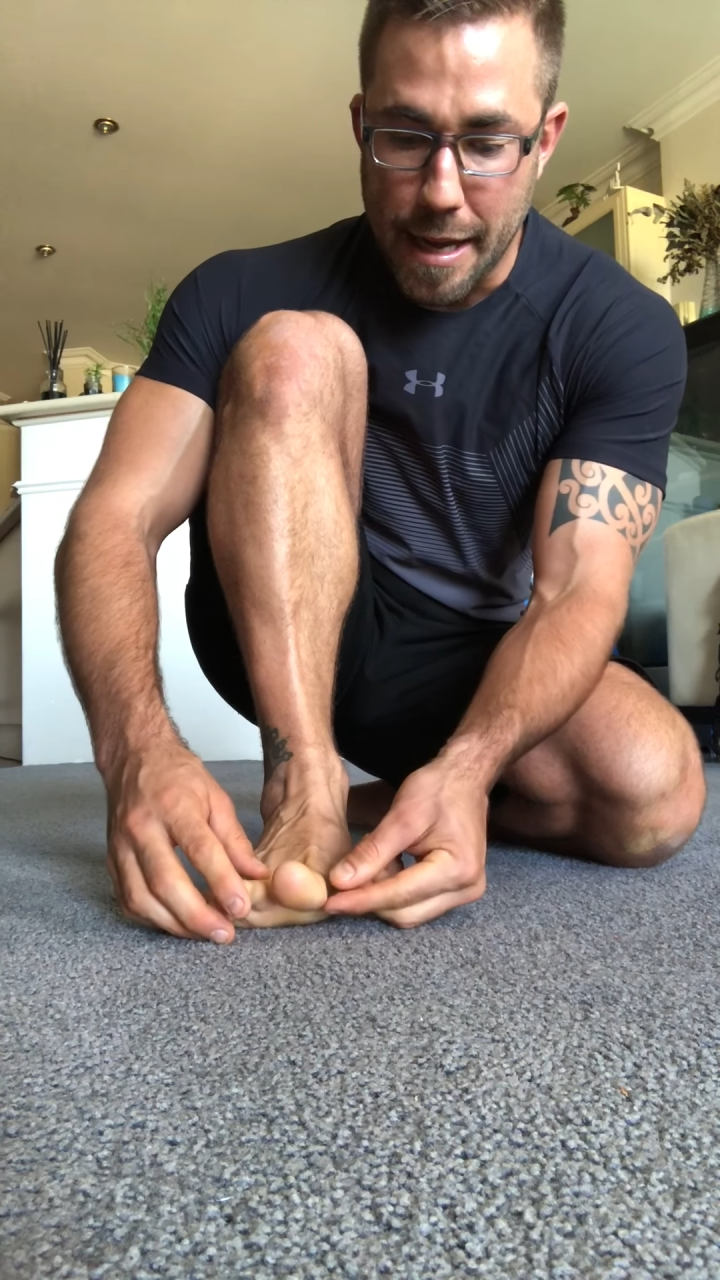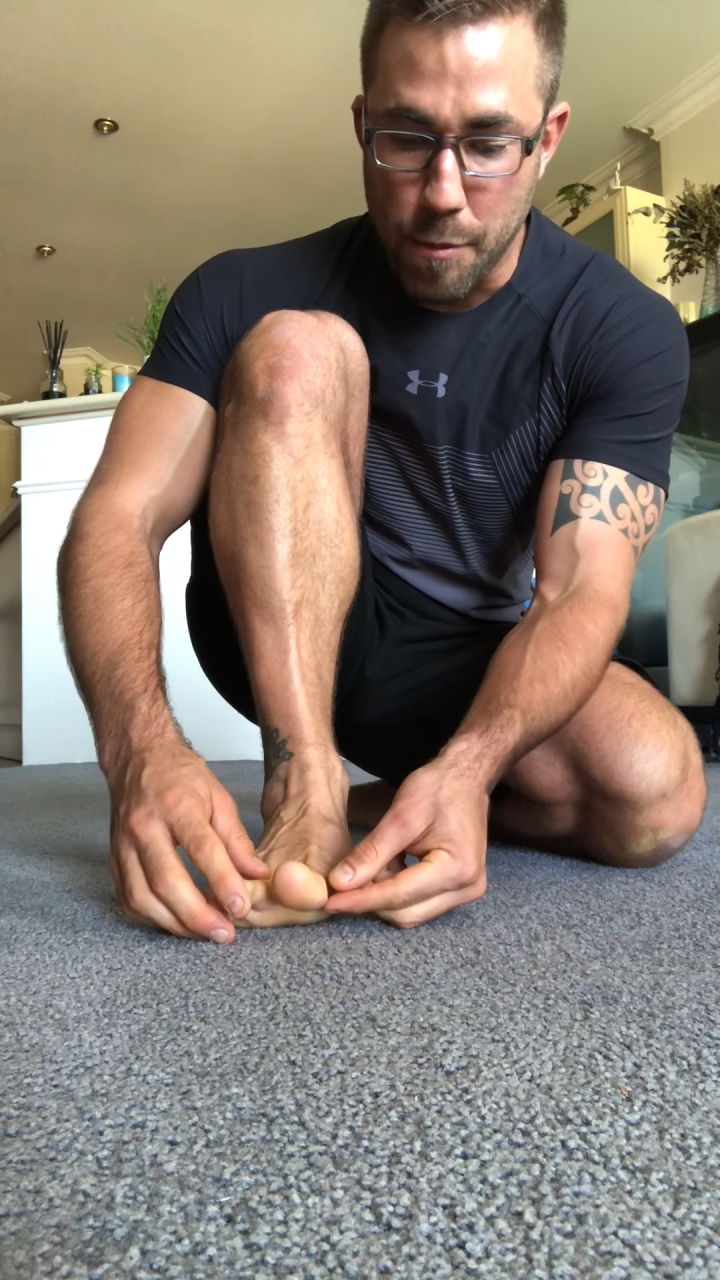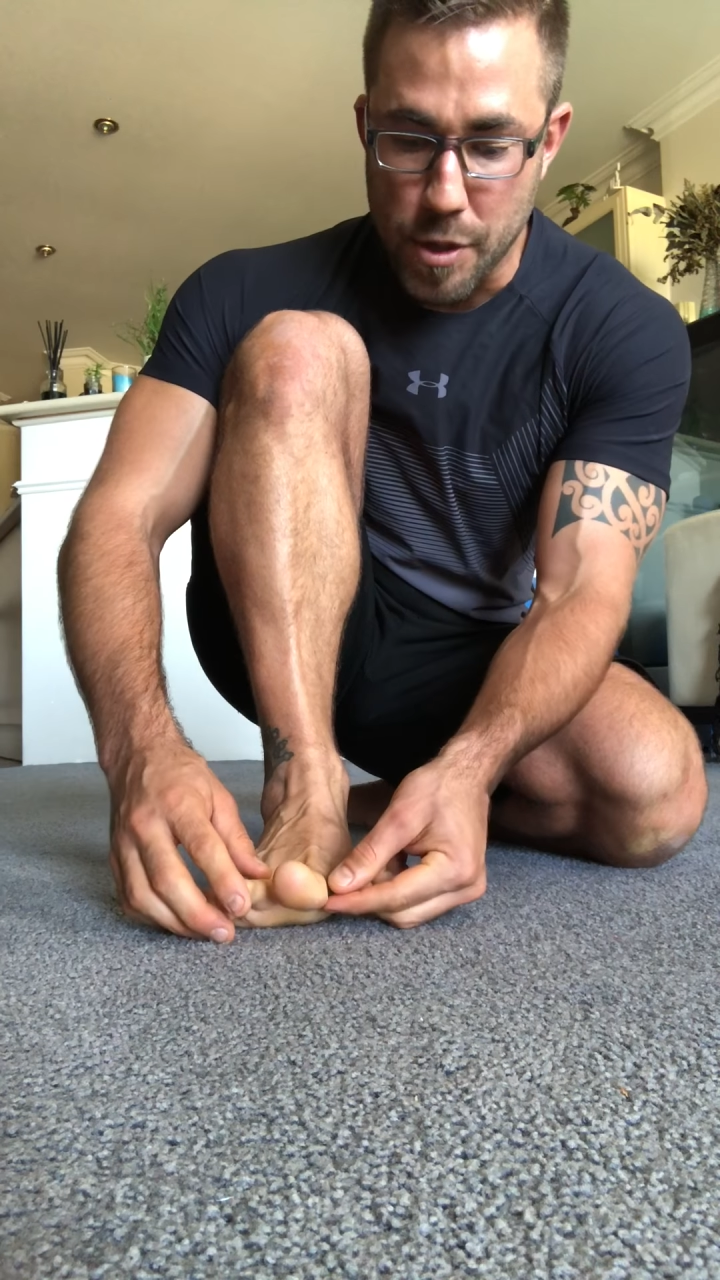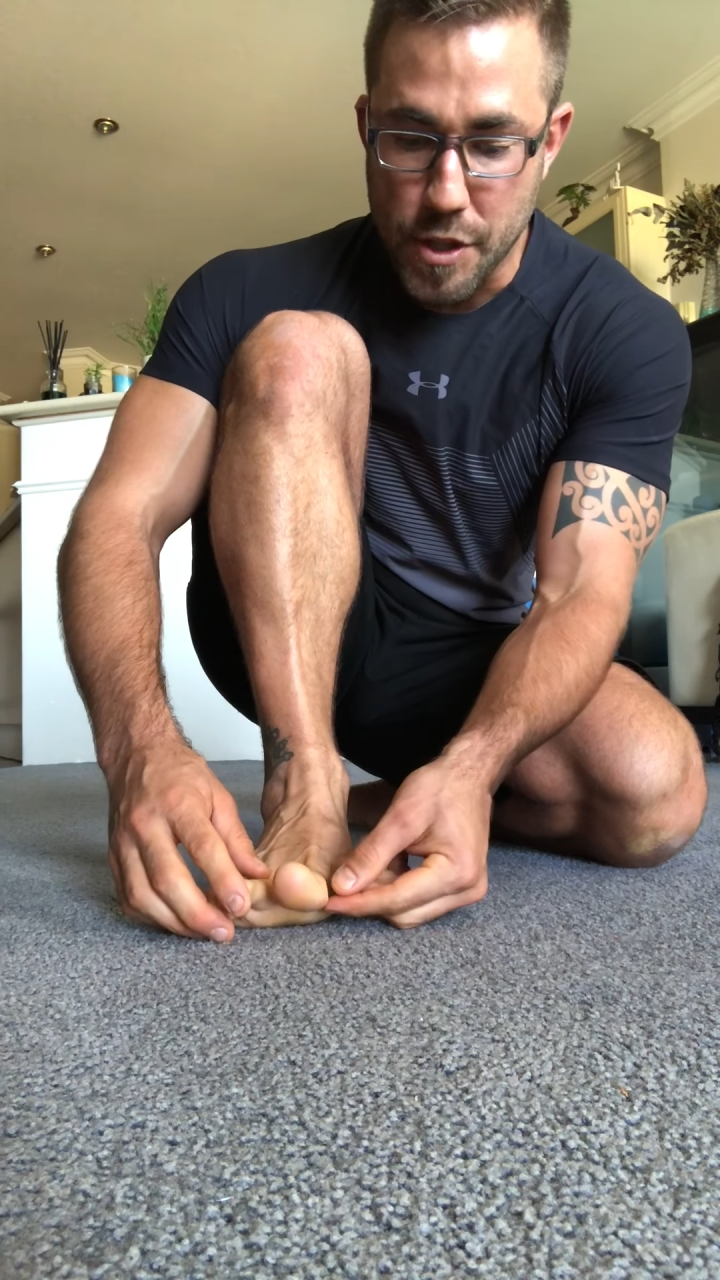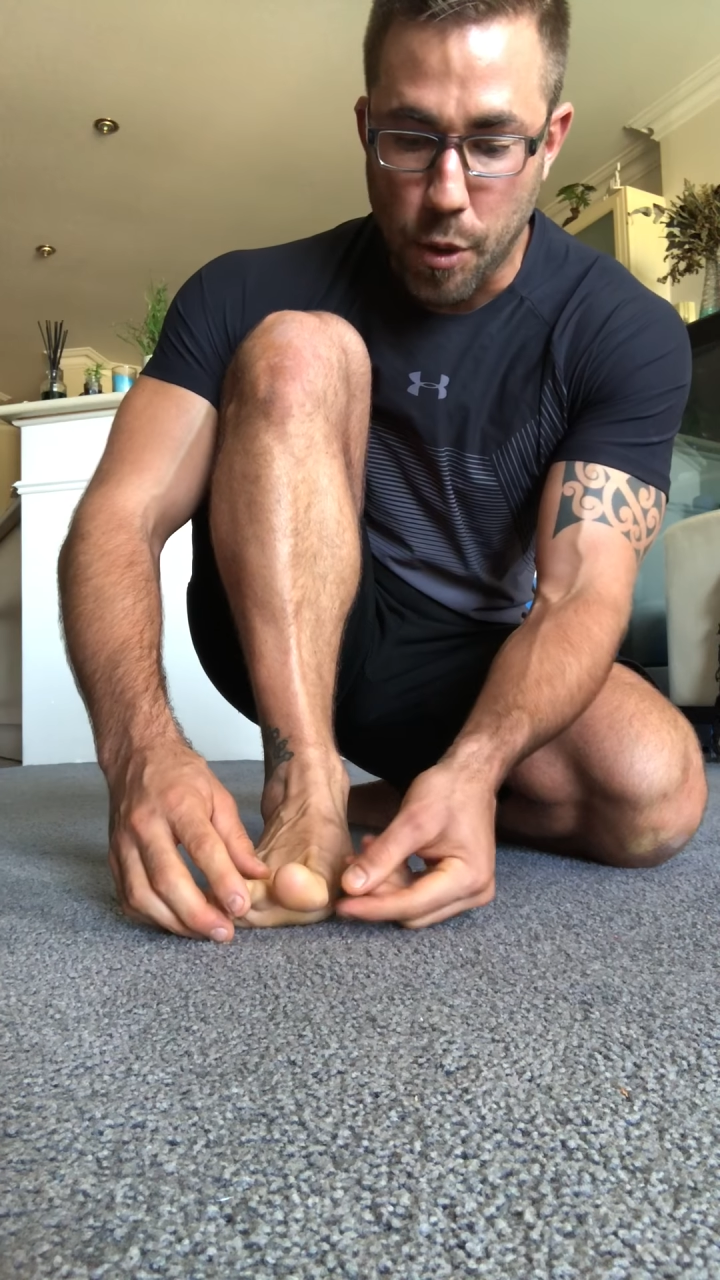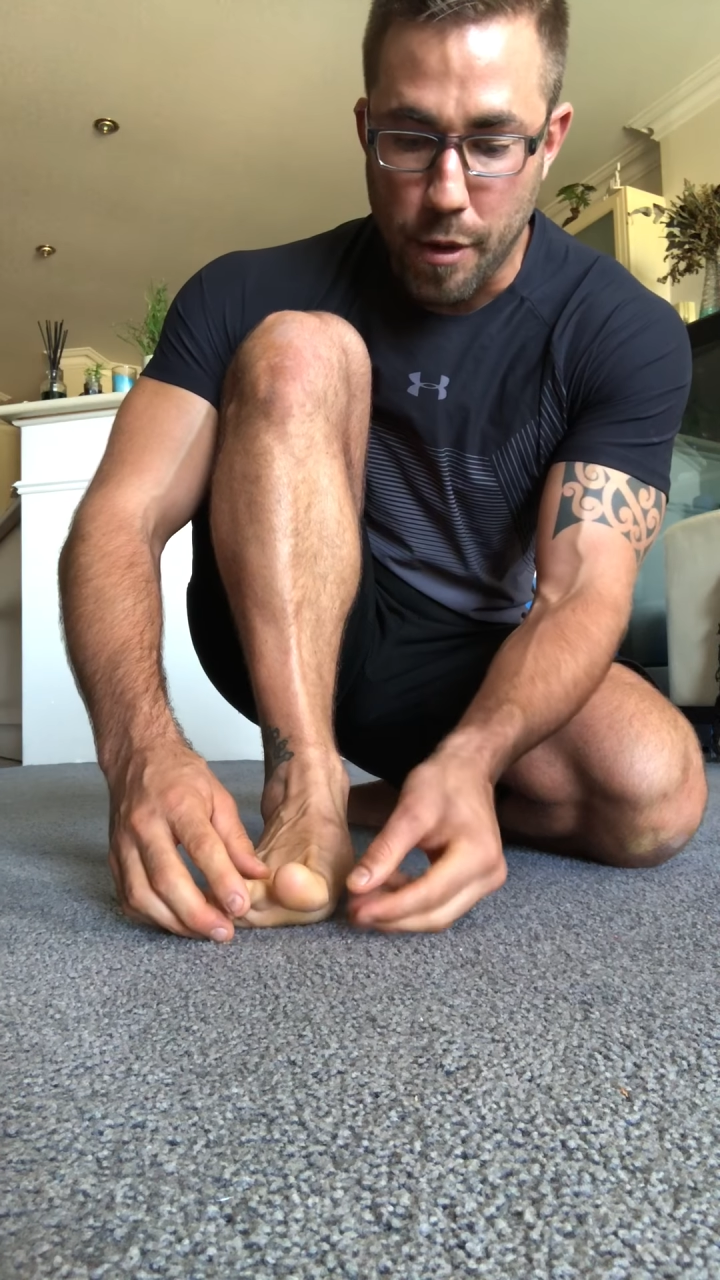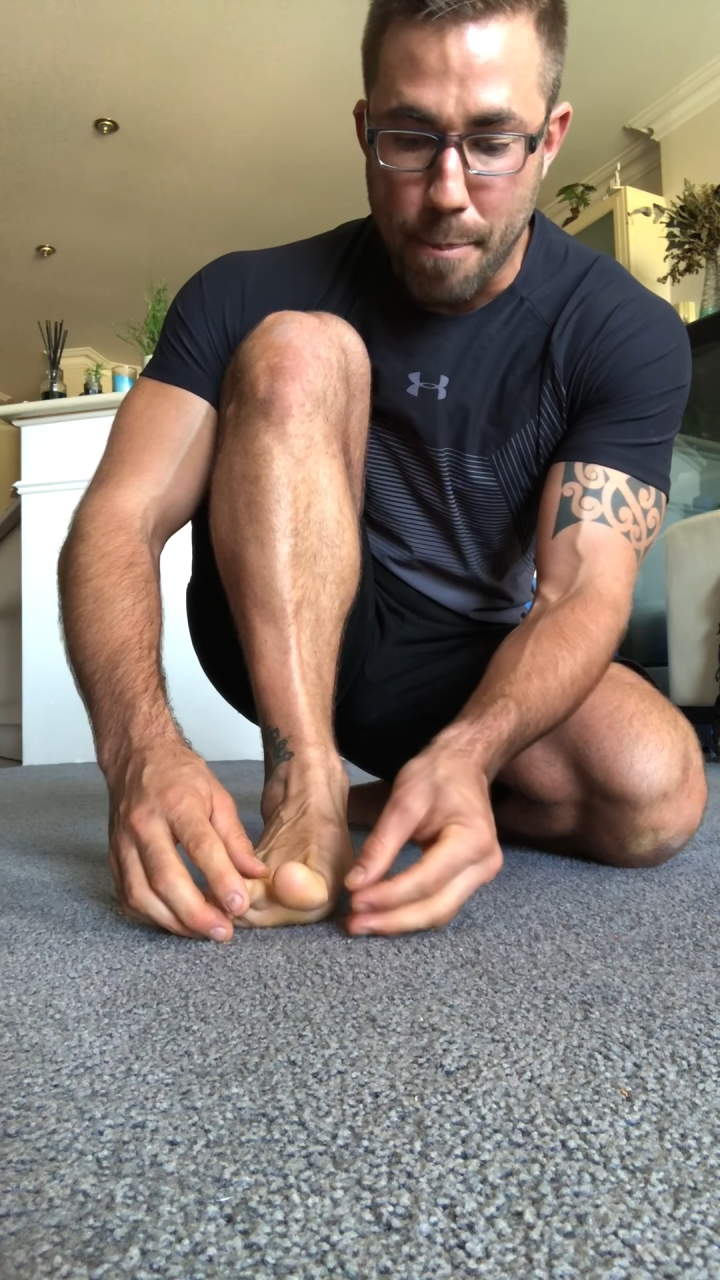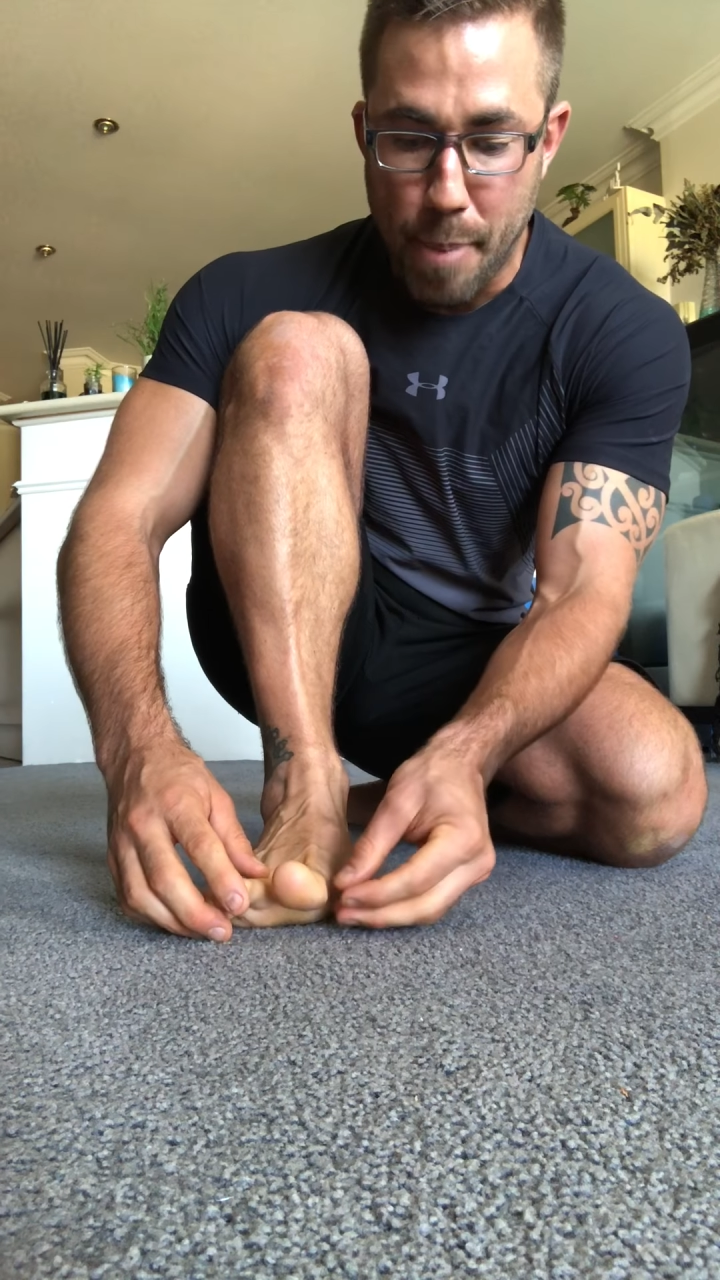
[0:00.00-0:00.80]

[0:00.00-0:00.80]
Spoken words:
what's called a